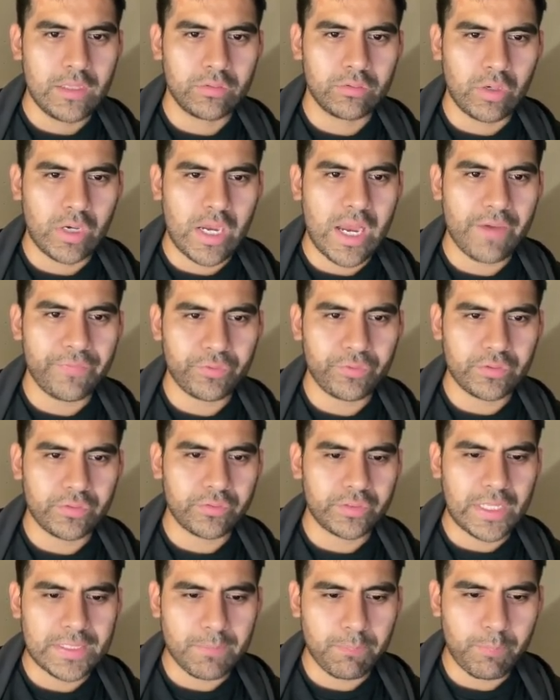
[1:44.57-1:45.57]
So I have to
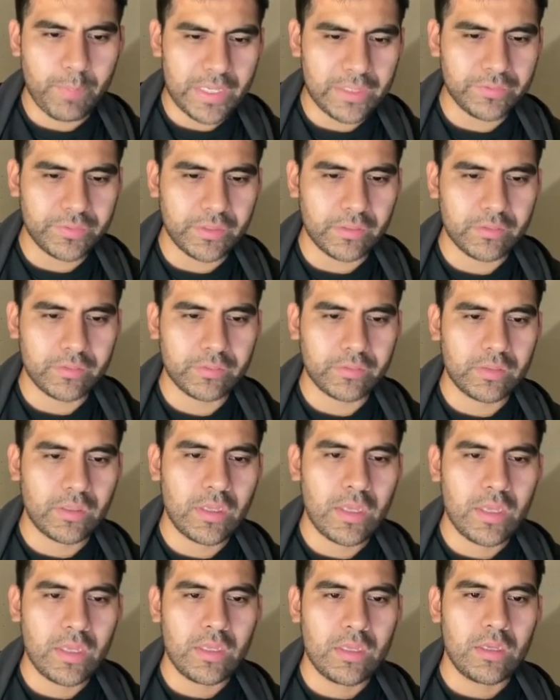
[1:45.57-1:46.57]
understand the basics,
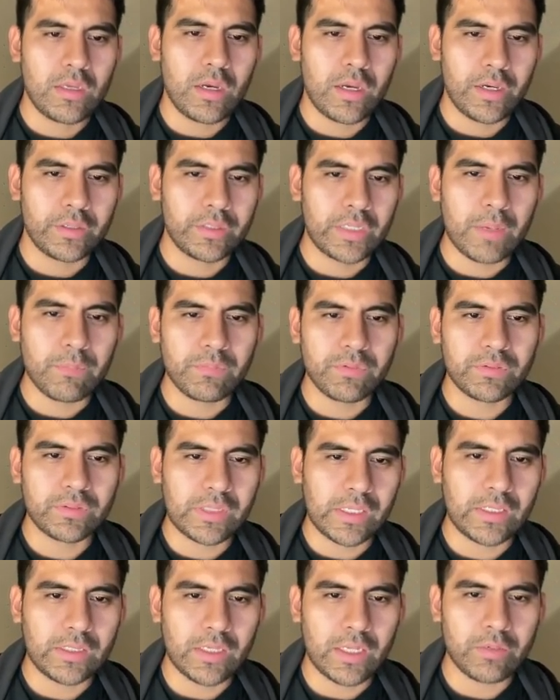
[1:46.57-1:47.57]
game
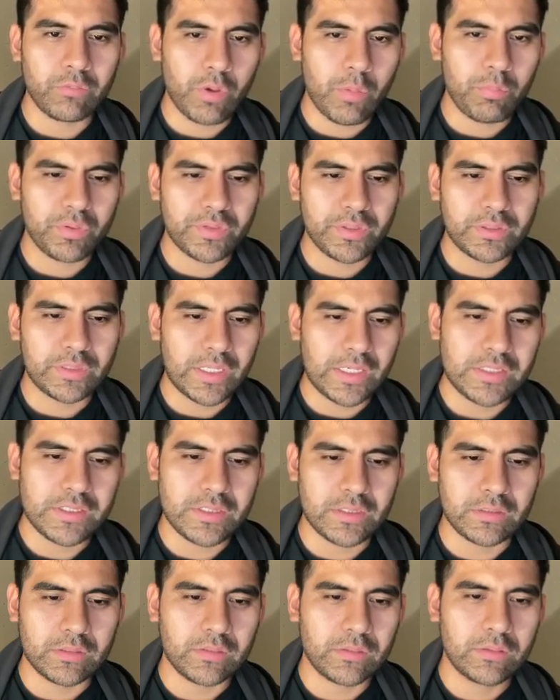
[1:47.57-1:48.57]
state and
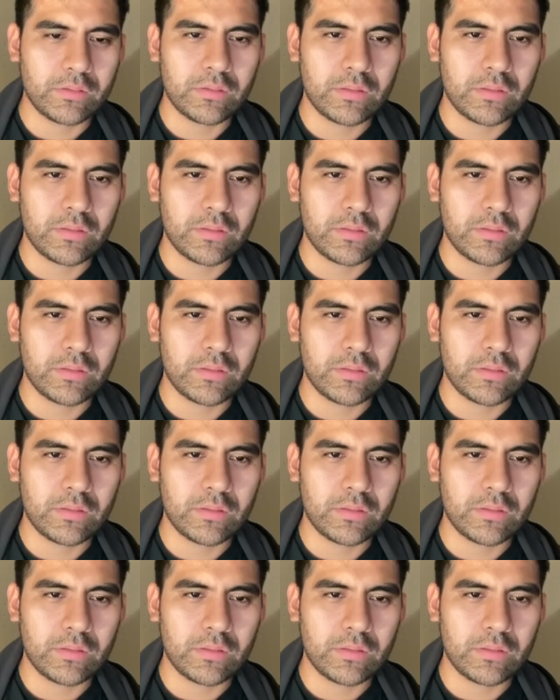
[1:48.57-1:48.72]
representation,